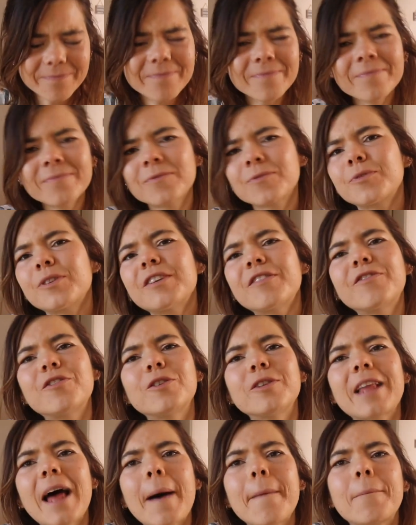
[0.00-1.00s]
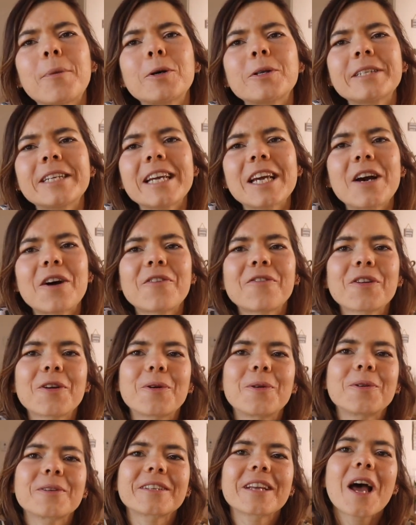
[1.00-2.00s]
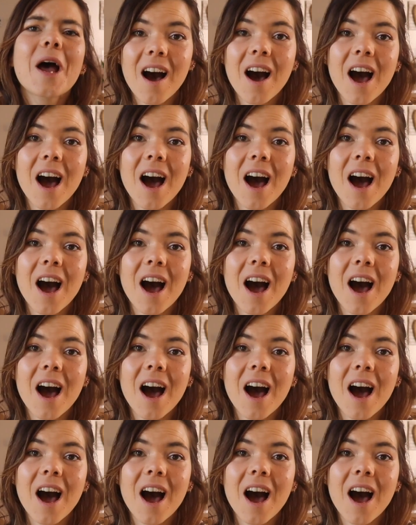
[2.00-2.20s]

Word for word: Mm, refill that body of yours.